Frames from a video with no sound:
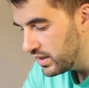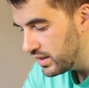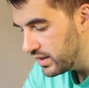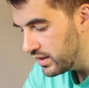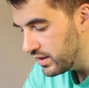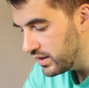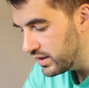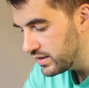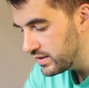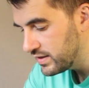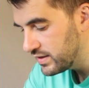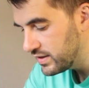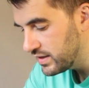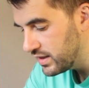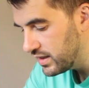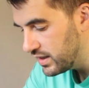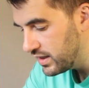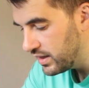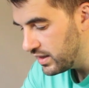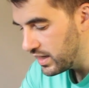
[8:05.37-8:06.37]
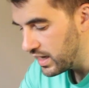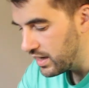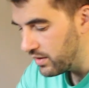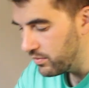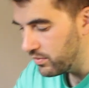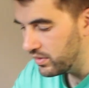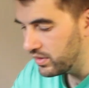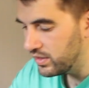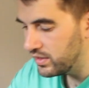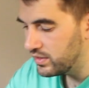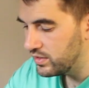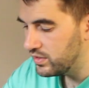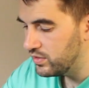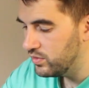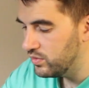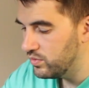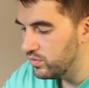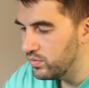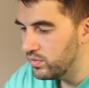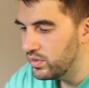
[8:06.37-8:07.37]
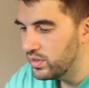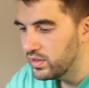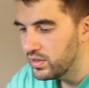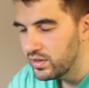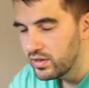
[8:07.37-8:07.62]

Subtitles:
Now let's say I want to